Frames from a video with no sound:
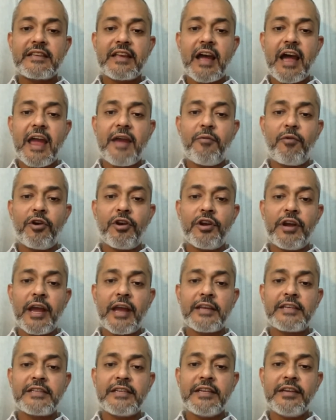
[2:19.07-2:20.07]
I want to
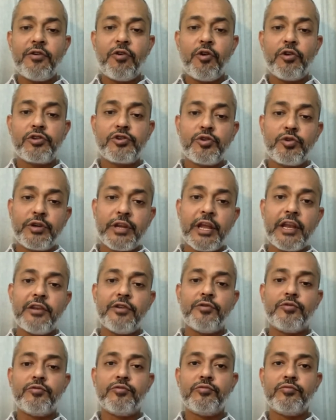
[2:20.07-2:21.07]
actually also tell
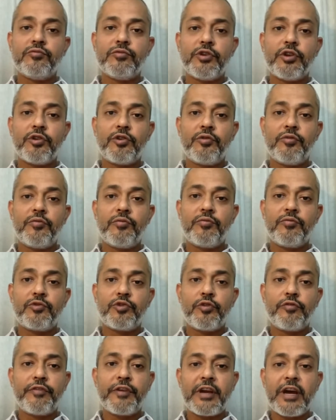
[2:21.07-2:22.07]
you,
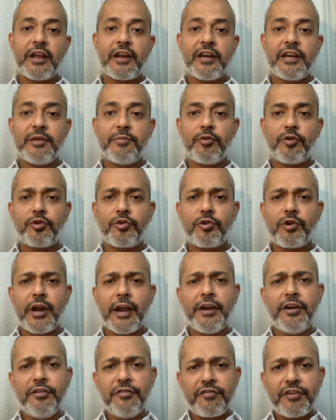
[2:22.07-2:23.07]
Zulfikar Ali Bhutto
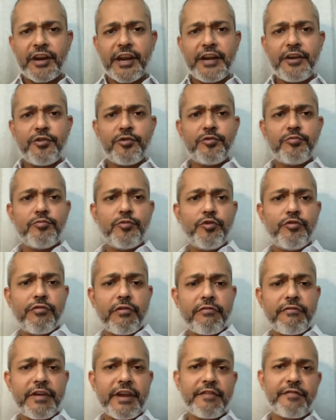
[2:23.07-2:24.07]
kind of tried to move
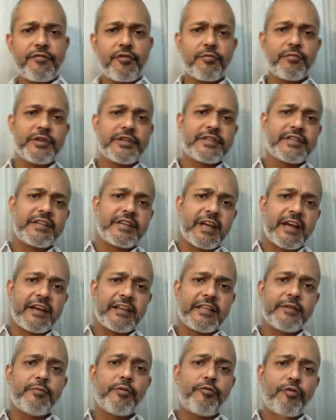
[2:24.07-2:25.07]
away from this entire
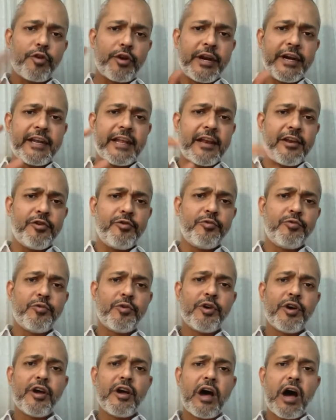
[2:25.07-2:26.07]
thing. Before I tell you
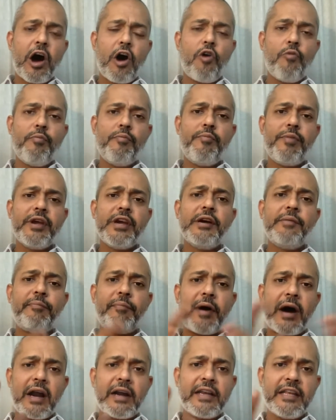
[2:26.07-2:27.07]
how big a
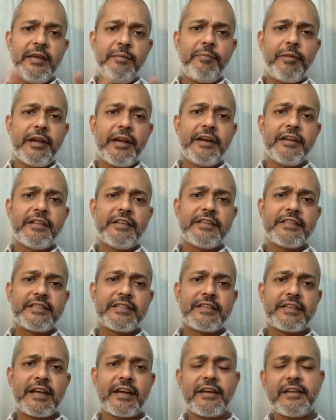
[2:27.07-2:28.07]
part he played in this
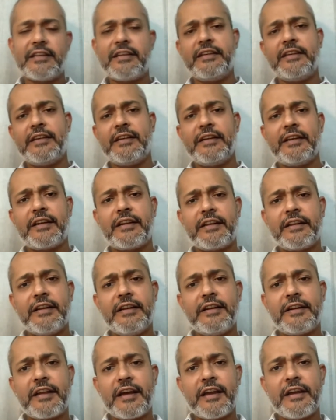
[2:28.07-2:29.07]
entire thing, in the
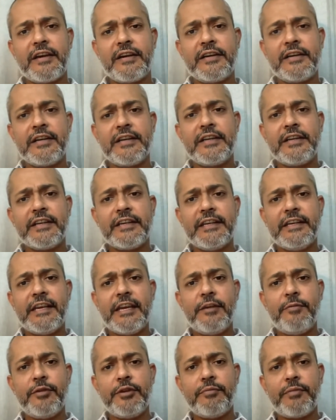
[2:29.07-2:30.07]
entire
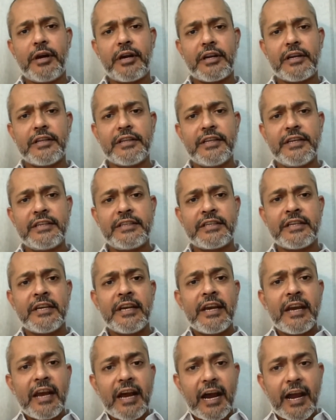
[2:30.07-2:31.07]
game in Bangladesh,
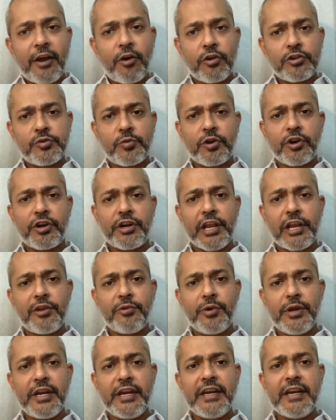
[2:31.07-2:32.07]
I also want to tell
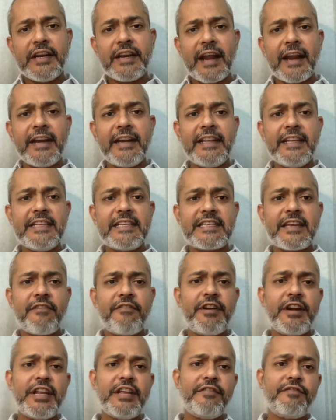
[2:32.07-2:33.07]
you in
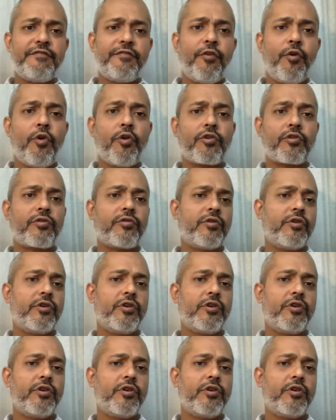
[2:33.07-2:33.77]
1974,